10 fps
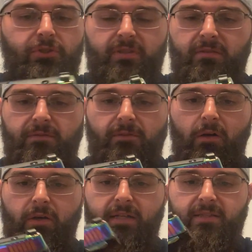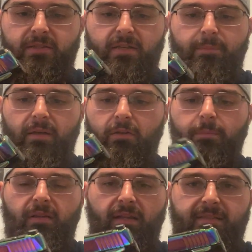just as far as it's going to be a little
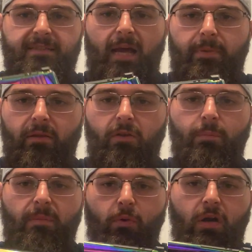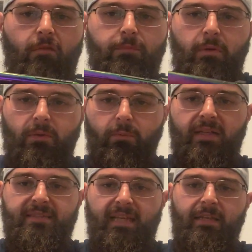bit less snappy, a little bit more comfortable on the
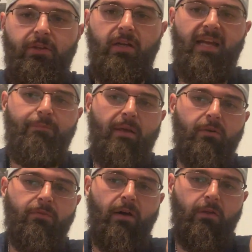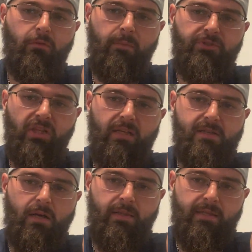wrist, and you're going to have better follow-up shots
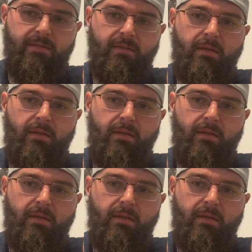on this.